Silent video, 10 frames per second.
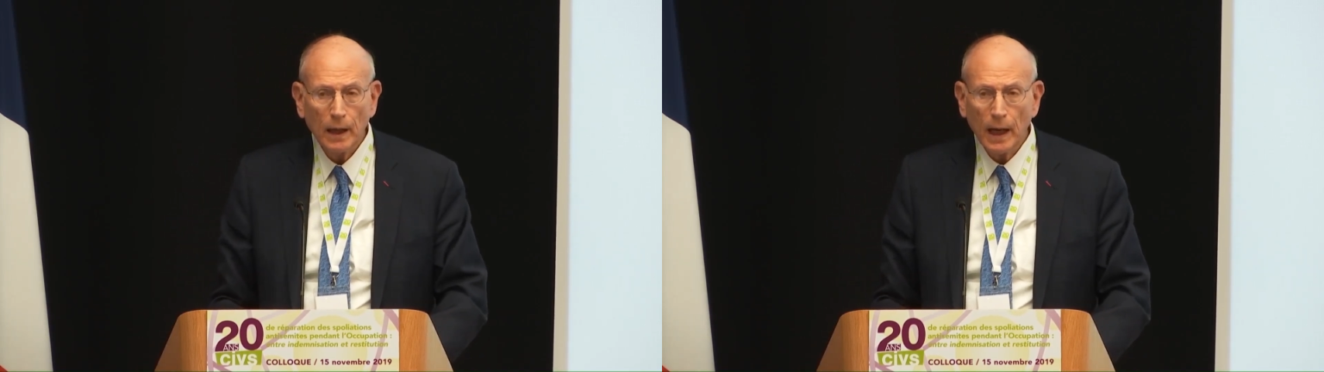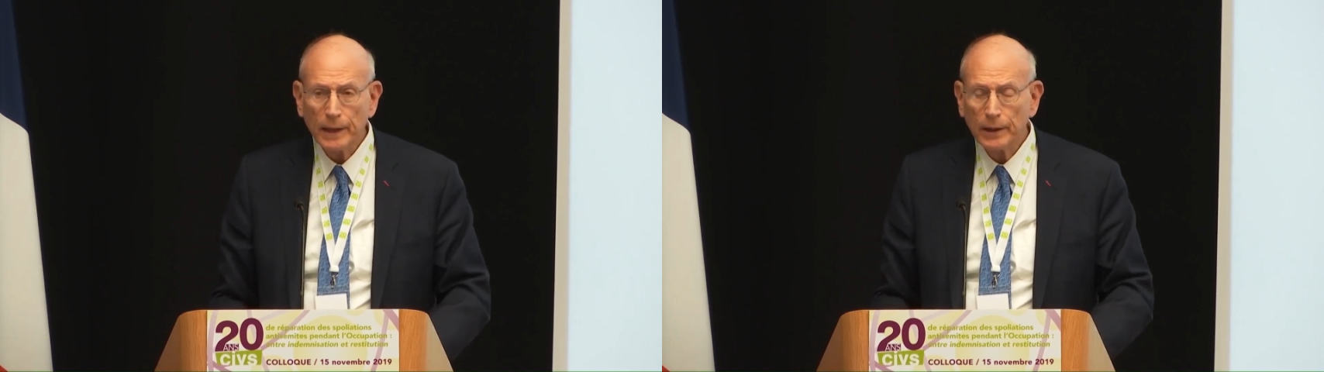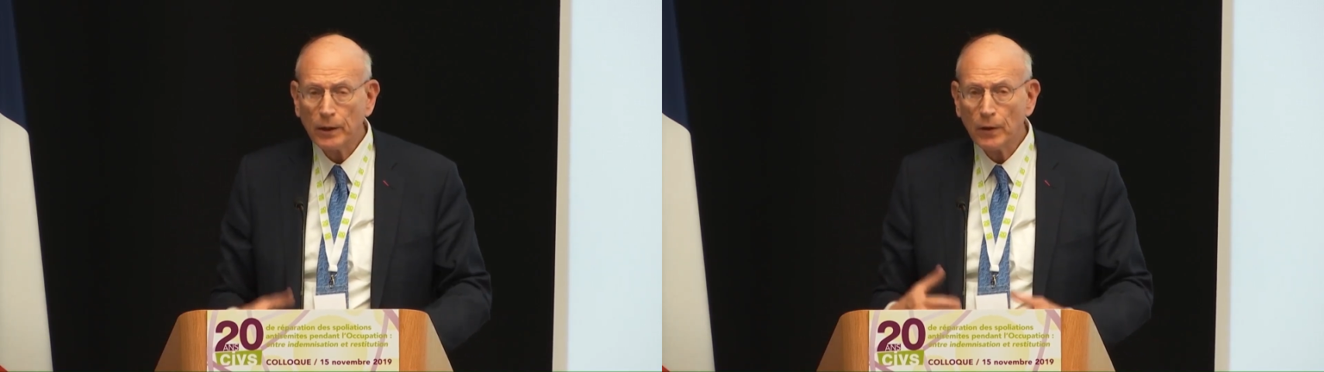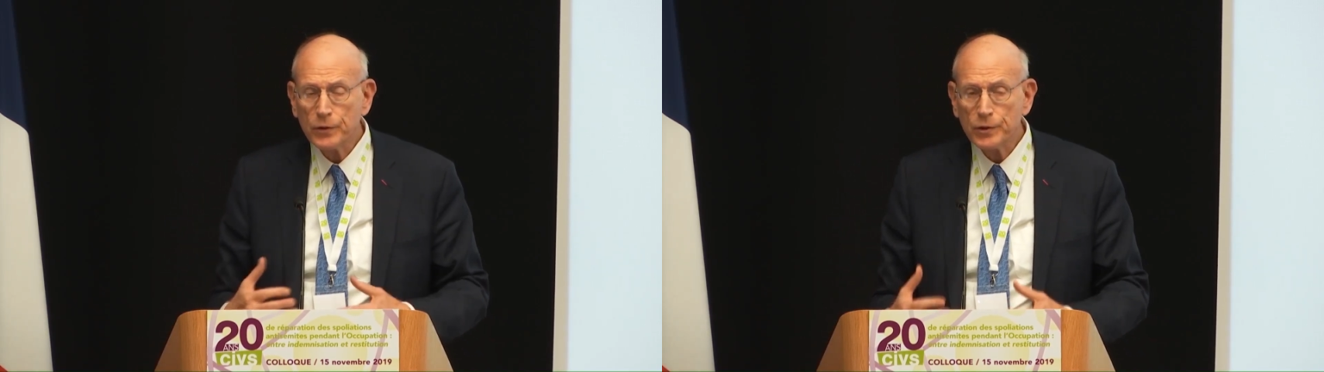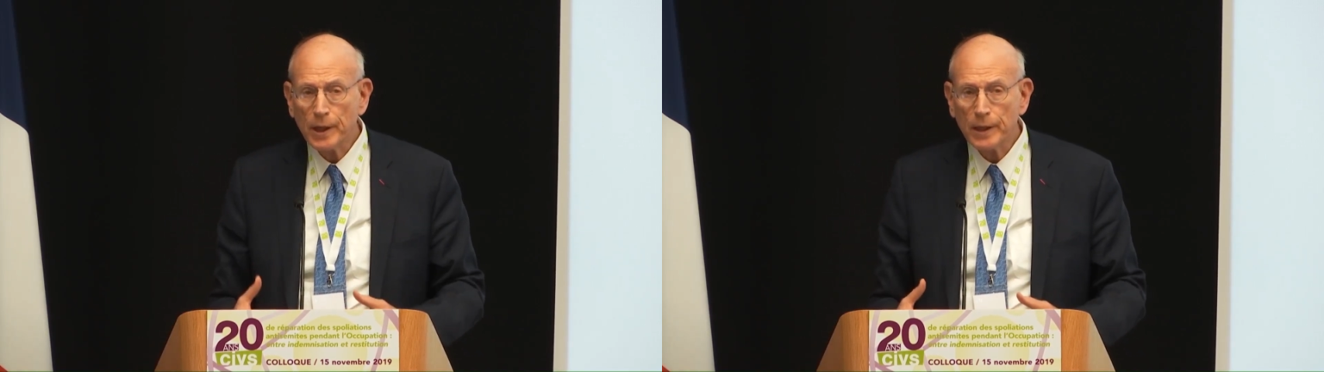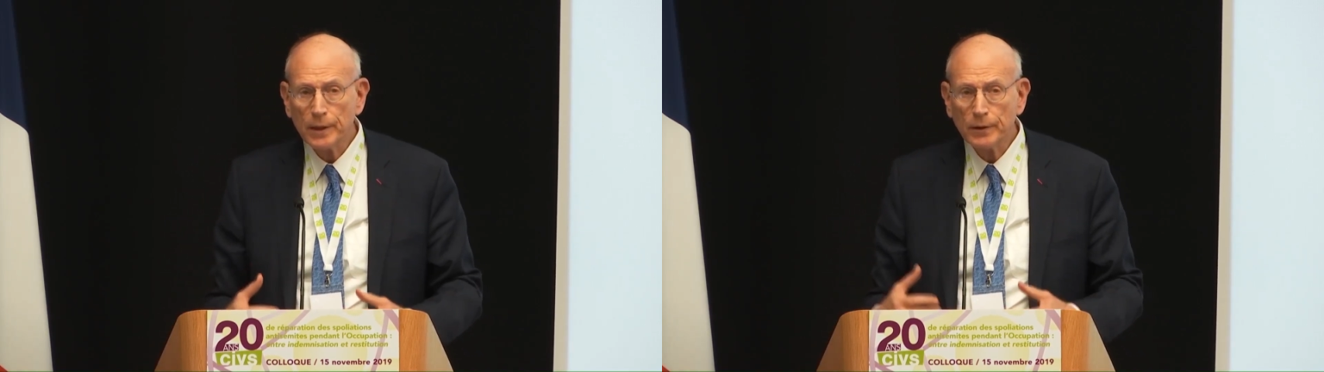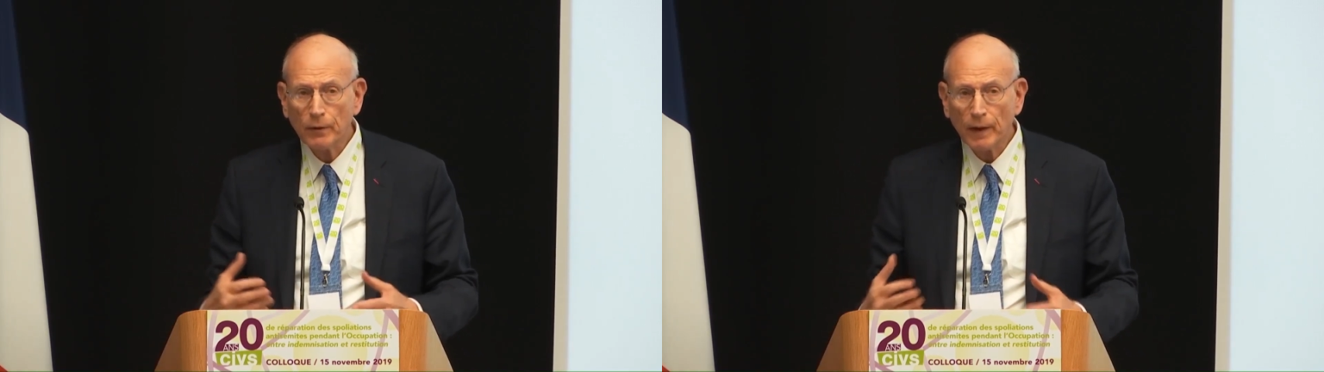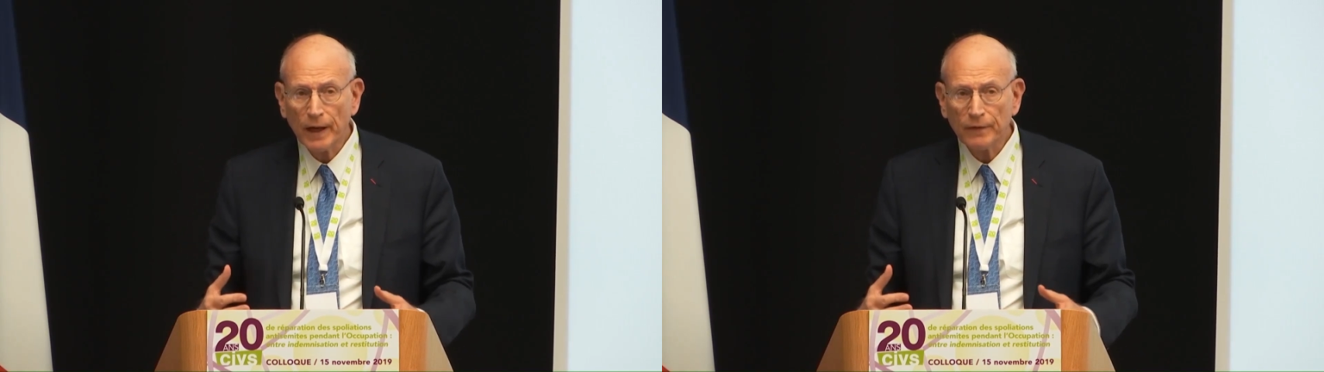I negotiated,
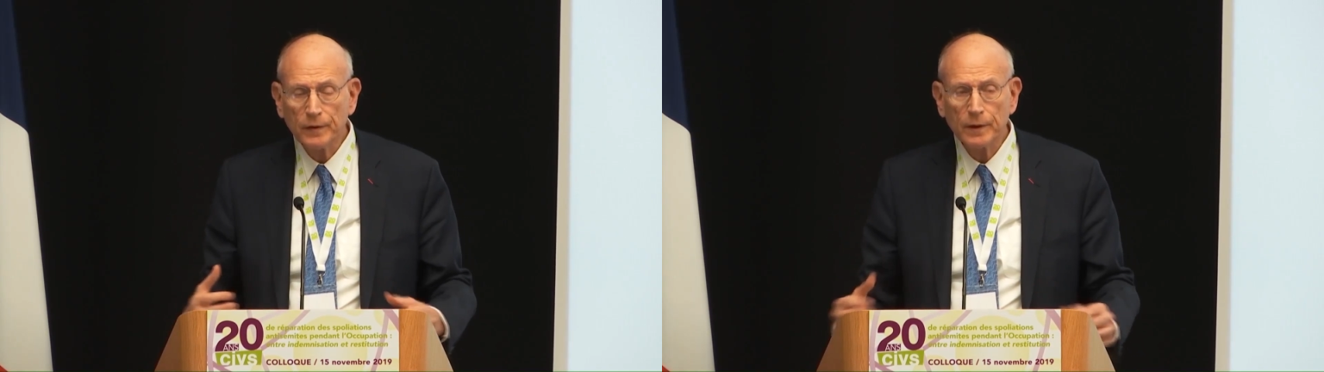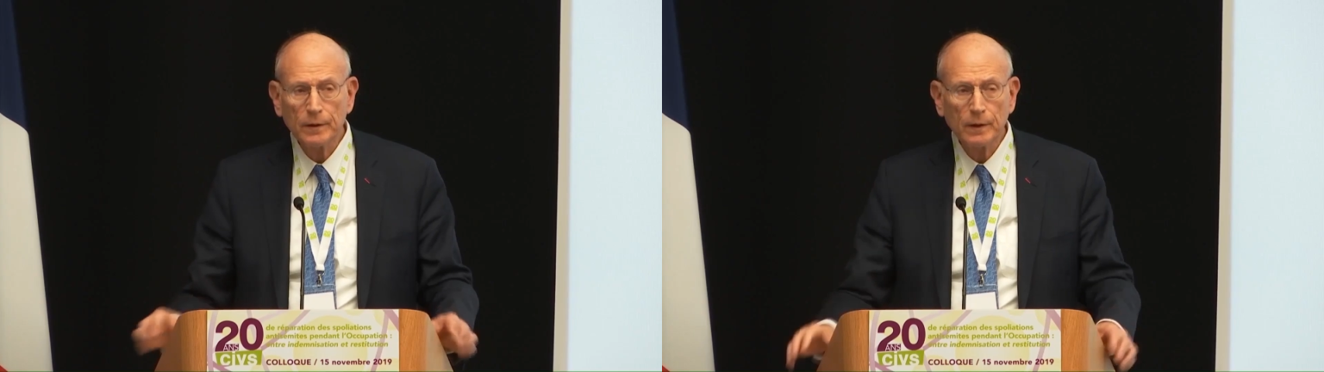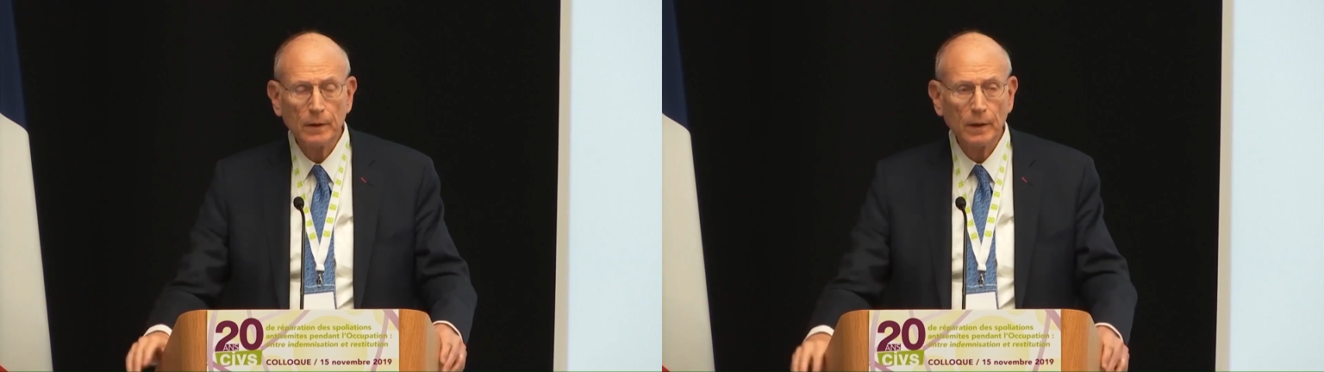drafted,